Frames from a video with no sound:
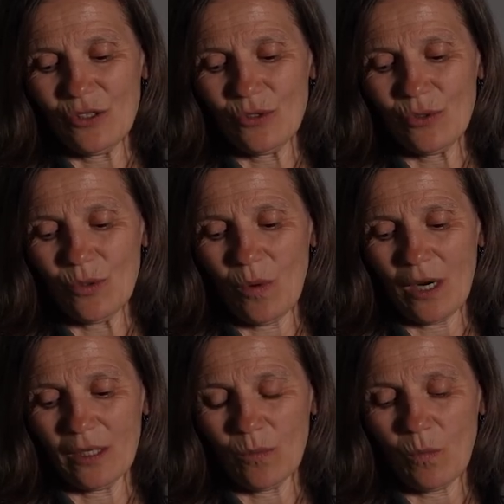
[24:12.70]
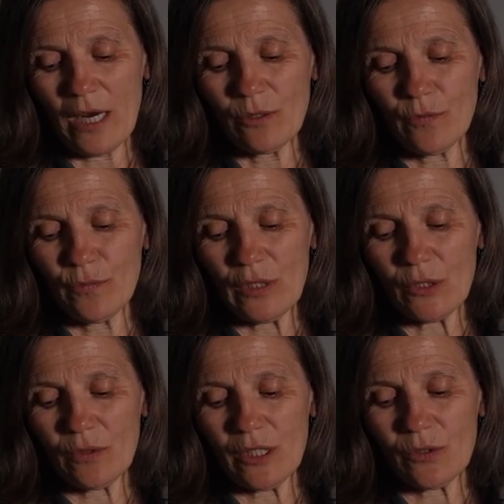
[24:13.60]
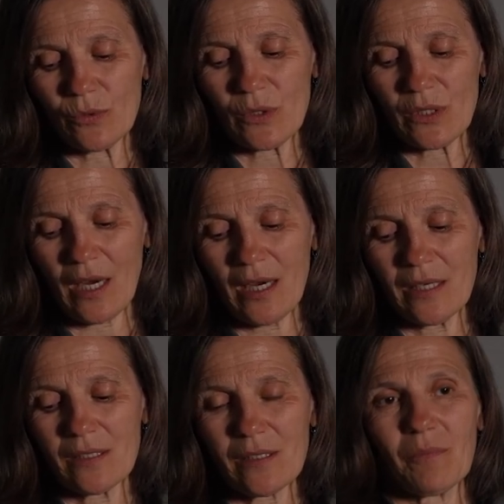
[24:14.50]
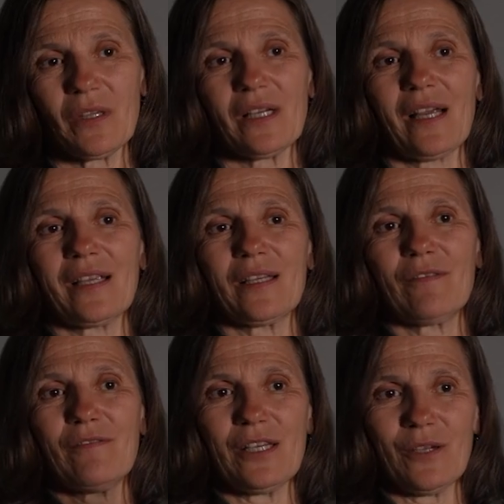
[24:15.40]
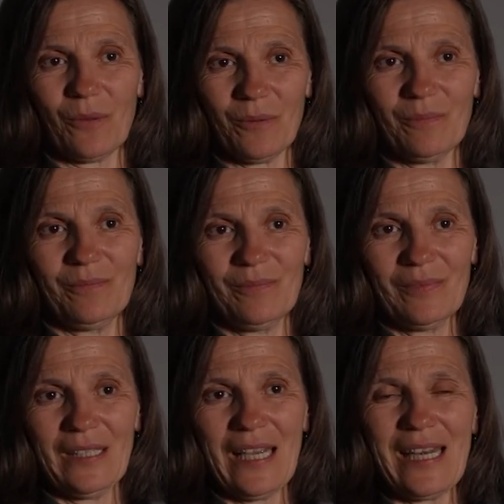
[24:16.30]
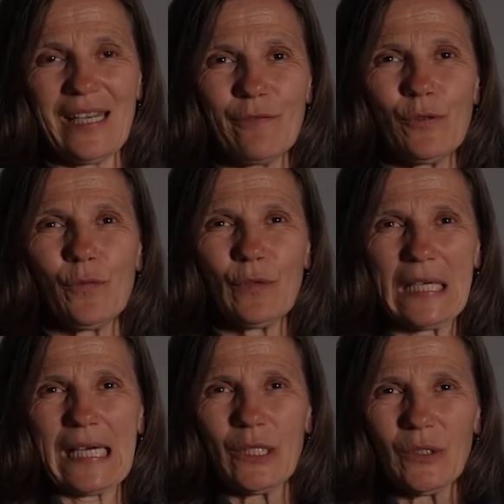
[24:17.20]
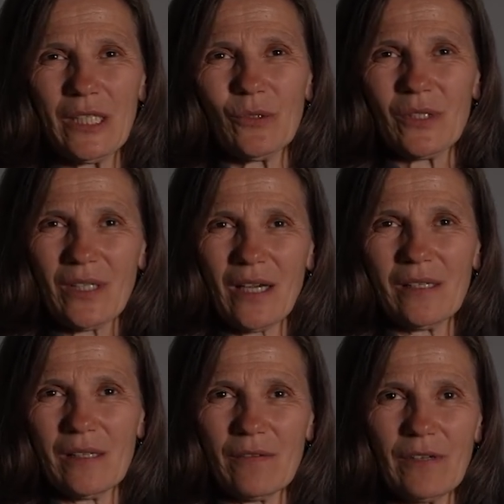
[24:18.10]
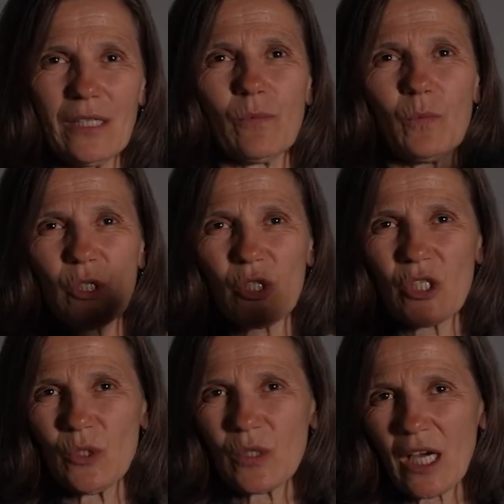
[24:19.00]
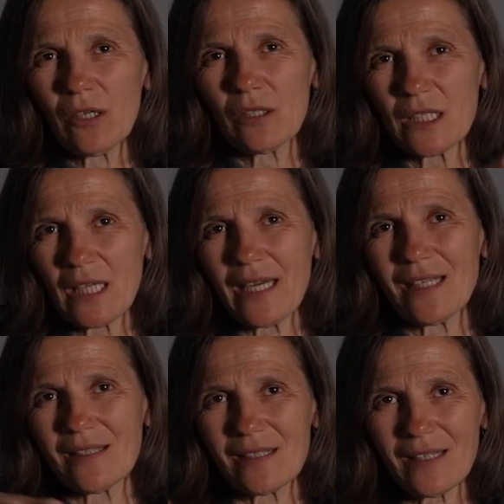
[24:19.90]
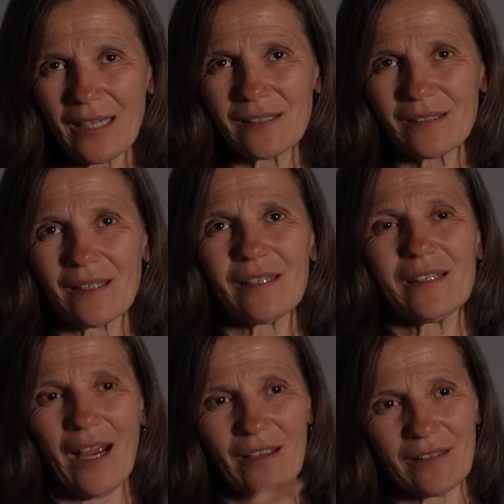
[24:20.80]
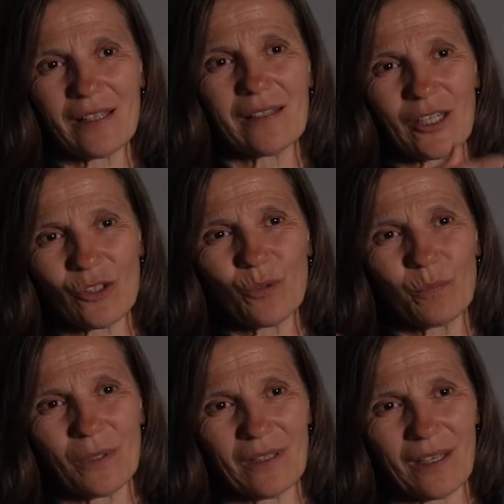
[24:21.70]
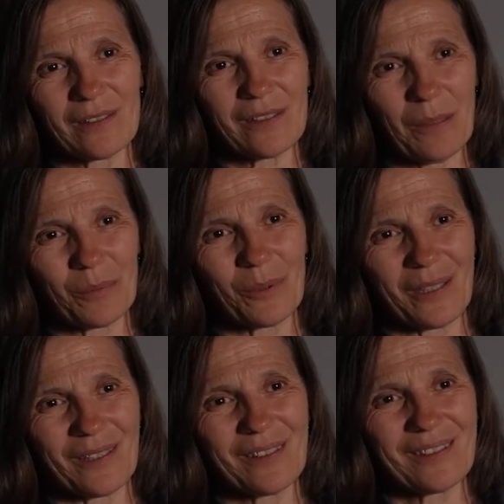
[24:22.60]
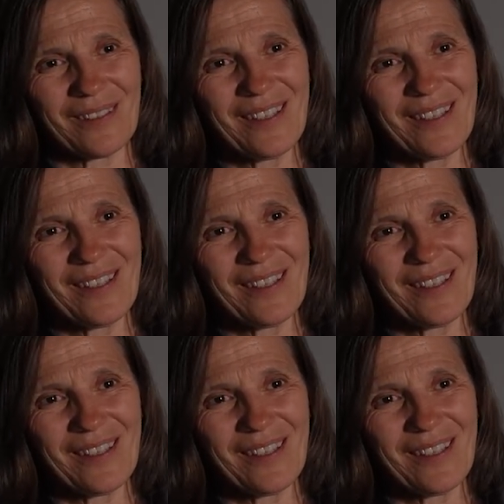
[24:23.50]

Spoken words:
do you feel you need to cite something like in a video? And if you feel like you need to cite it in the video, which you cannot cite in the text, then I think that should be then separated.